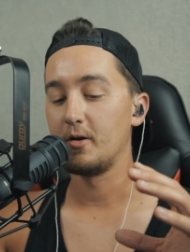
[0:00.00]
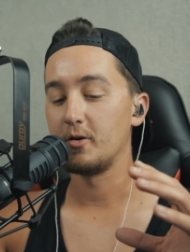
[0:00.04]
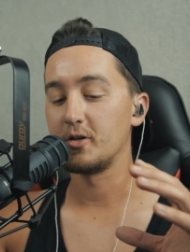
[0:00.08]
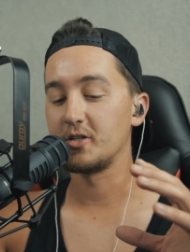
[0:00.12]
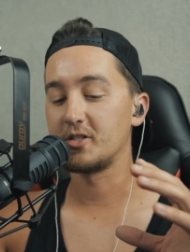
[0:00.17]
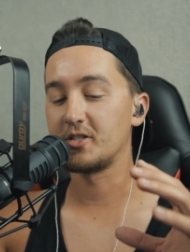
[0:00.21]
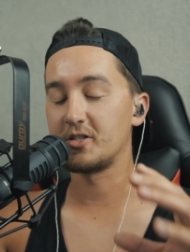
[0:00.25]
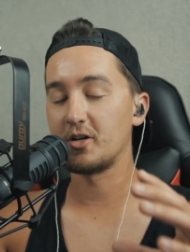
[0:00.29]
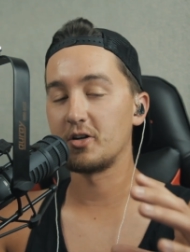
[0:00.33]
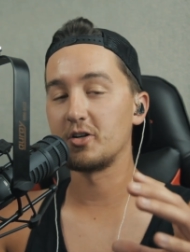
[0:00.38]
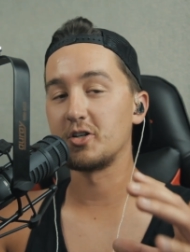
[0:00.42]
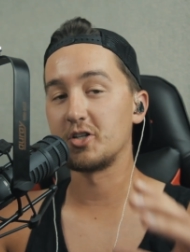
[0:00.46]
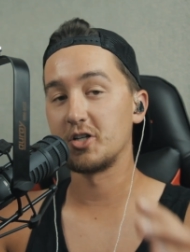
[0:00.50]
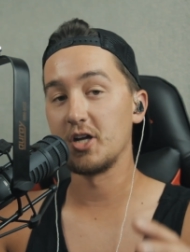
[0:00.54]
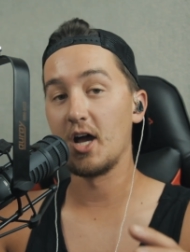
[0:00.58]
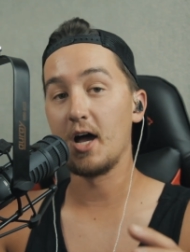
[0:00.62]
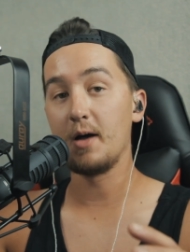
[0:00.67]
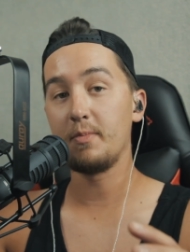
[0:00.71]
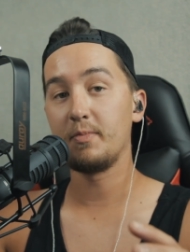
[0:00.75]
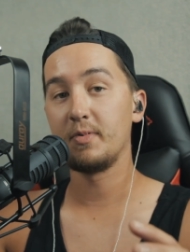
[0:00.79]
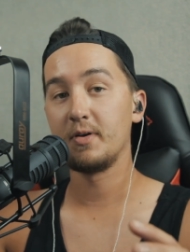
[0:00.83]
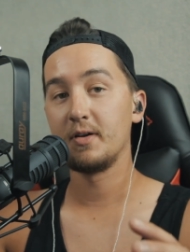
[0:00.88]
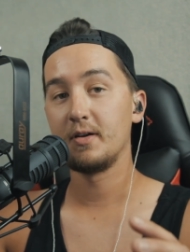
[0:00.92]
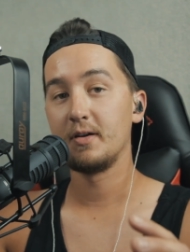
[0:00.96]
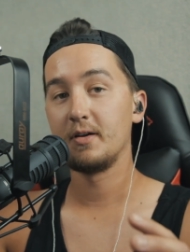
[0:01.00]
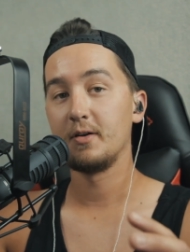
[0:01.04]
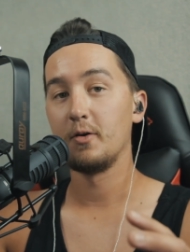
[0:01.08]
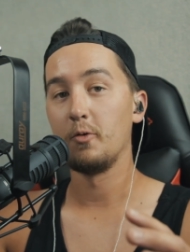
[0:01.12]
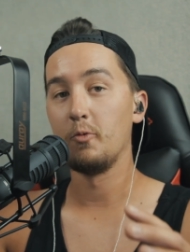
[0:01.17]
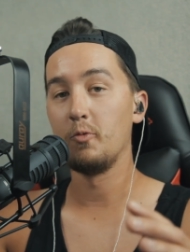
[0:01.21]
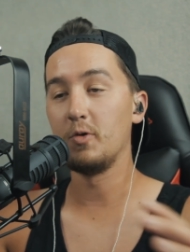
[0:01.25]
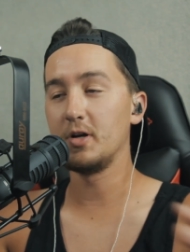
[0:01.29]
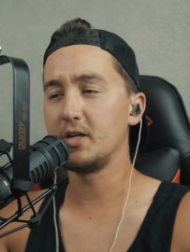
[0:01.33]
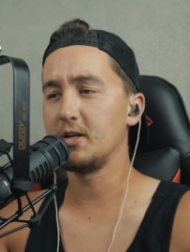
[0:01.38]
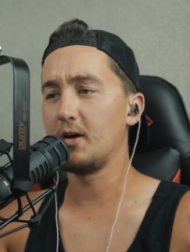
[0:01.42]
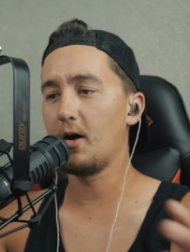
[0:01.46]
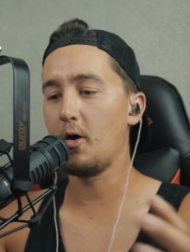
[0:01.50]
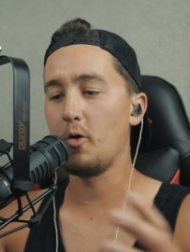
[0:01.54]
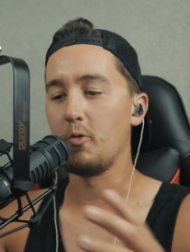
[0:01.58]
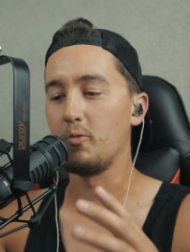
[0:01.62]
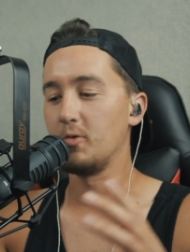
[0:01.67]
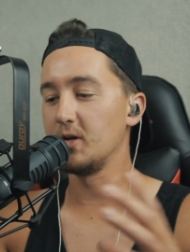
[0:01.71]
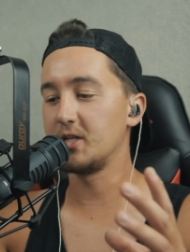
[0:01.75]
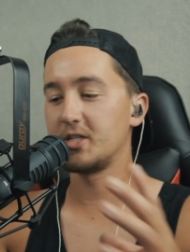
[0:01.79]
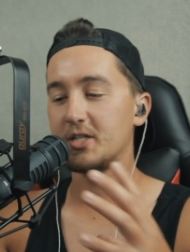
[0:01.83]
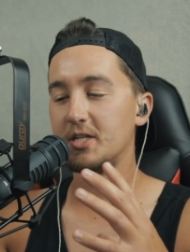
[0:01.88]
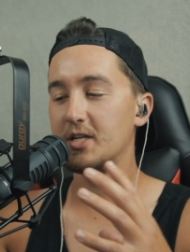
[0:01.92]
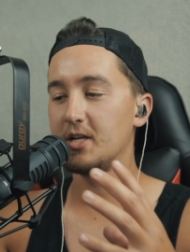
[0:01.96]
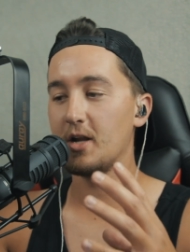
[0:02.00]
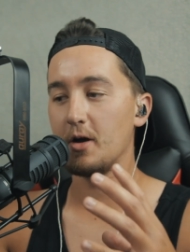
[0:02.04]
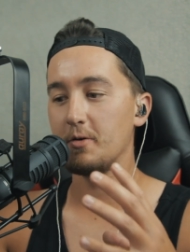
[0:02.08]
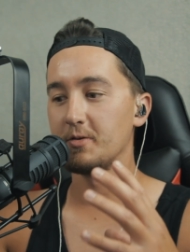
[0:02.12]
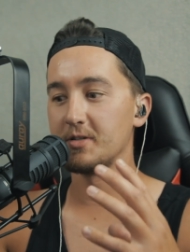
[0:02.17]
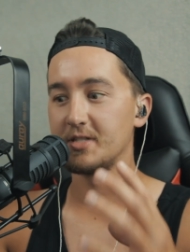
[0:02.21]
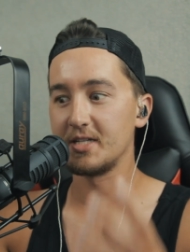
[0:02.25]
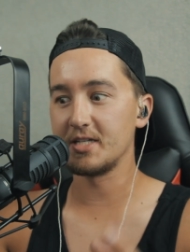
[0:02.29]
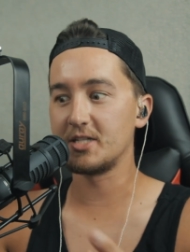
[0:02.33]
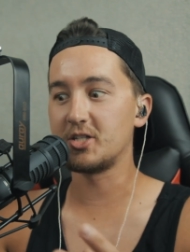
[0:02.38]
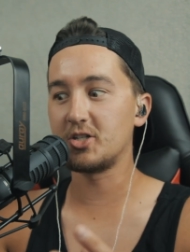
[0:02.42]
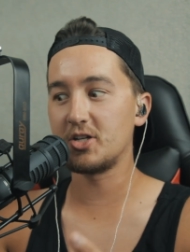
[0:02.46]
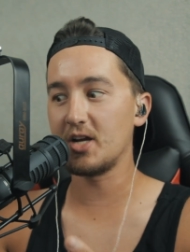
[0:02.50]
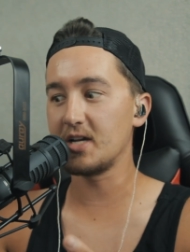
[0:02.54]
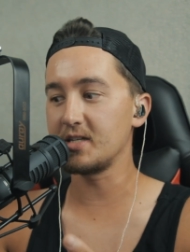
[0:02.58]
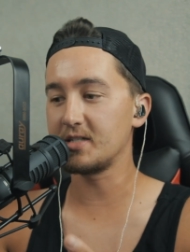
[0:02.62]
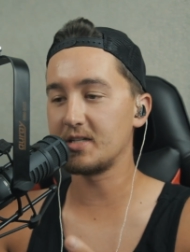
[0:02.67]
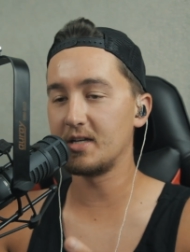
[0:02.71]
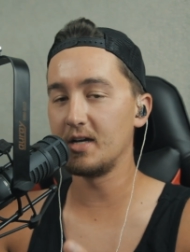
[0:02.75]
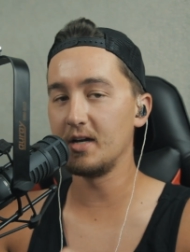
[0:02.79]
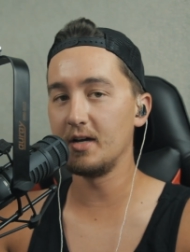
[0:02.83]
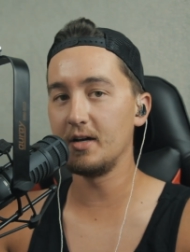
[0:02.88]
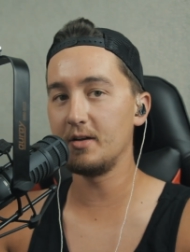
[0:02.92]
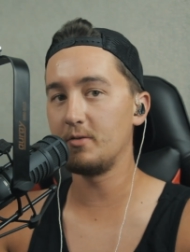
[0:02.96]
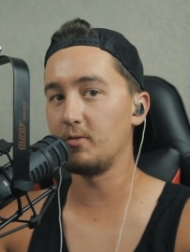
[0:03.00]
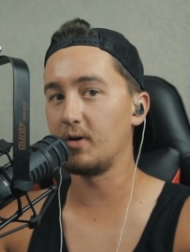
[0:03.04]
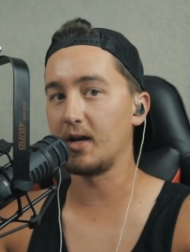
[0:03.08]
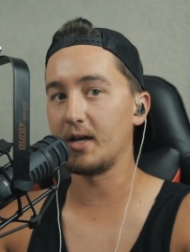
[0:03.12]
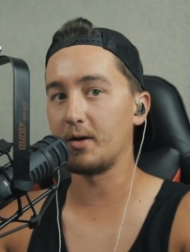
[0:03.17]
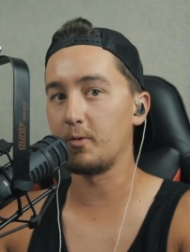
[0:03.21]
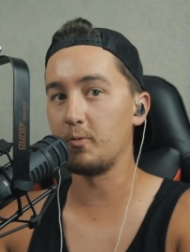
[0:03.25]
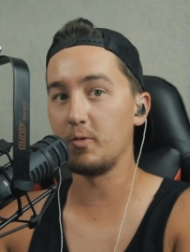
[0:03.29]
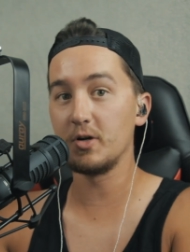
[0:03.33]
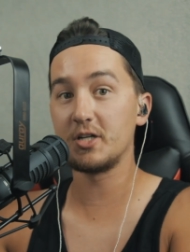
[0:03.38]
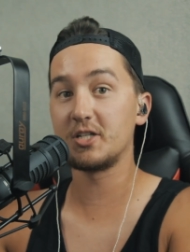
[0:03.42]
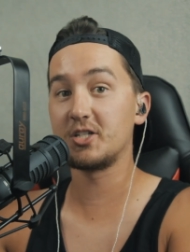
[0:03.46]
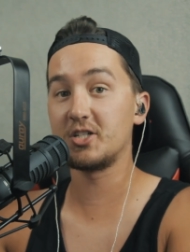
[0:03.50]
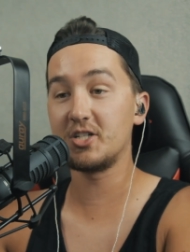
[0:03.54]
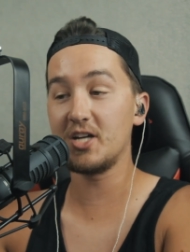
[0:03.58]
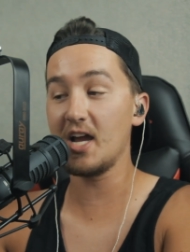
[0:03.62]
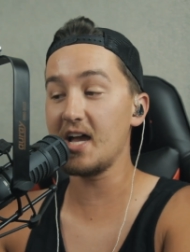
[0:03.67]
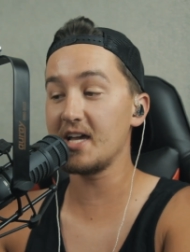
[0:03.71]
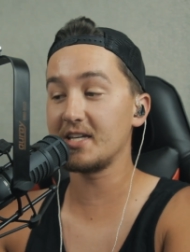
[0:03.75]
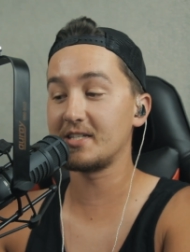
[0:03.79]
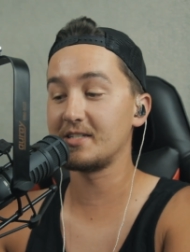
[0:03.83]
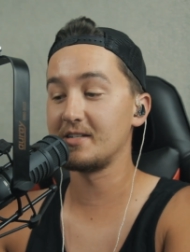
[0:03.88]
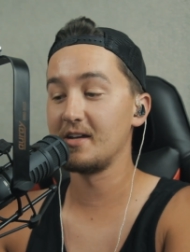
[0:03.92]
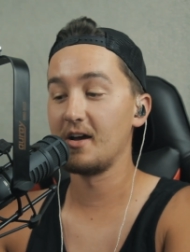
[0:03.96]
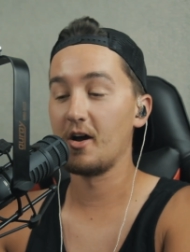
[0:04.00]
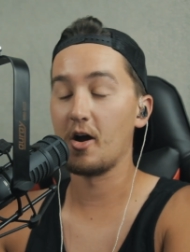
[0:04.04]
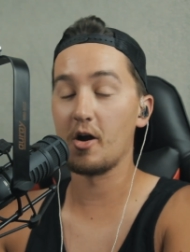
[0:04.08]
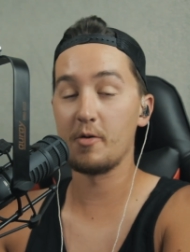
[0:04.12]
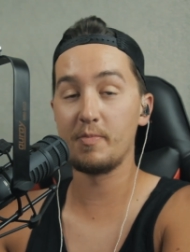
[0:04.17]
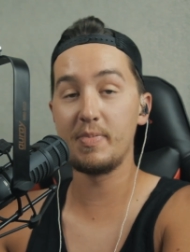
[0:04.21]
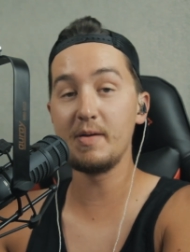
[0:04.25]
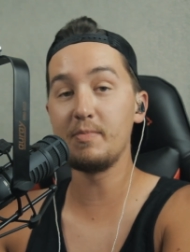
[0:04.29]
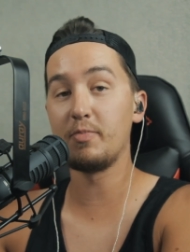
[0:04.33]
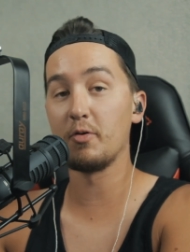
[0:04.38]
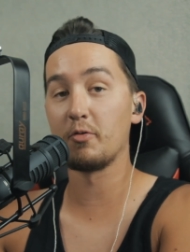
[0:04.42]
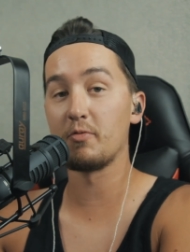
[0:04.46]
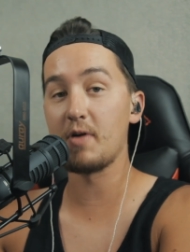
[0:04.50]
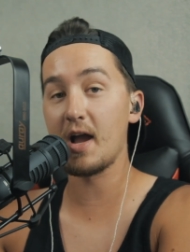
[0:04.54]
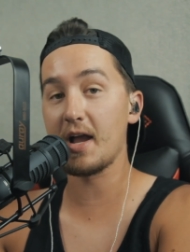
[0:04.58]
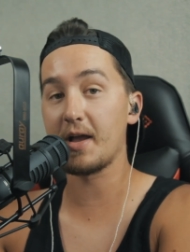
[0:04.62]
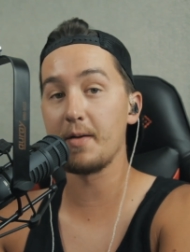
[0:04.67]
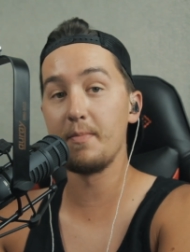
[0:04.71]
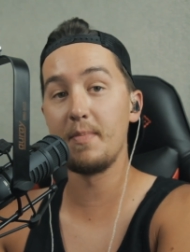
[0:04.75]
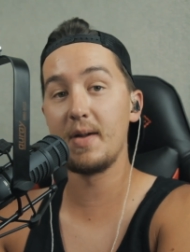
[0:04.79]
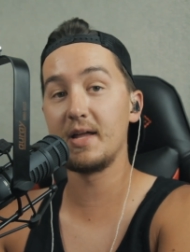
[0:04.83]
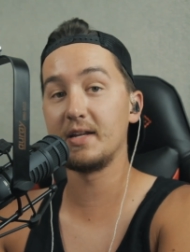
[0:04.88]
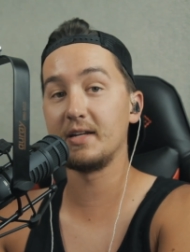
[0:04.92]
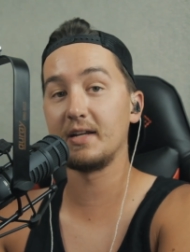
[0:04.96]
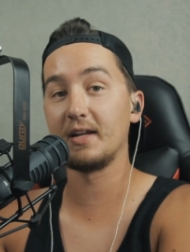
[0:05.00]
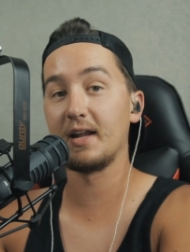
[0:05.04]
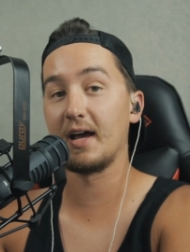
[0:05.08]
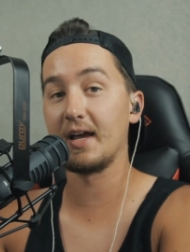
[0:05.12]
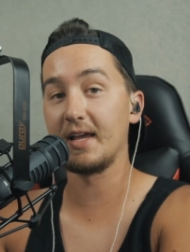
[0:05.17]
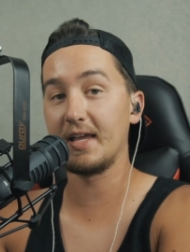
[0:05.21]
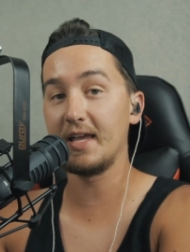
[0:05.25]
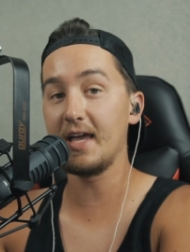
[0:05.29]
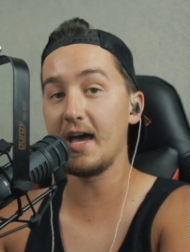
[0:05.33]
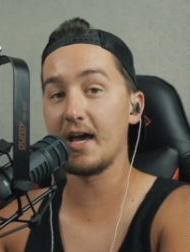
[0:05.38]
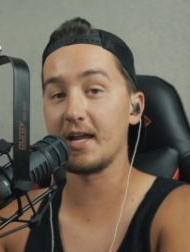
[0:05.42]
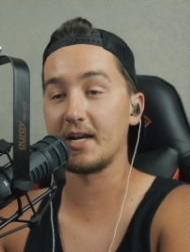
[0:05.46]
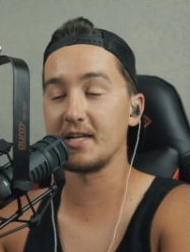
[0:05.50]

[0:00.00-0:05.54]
search up. Which oh, which you know, is this chest good? Like which chest are people recommending I get?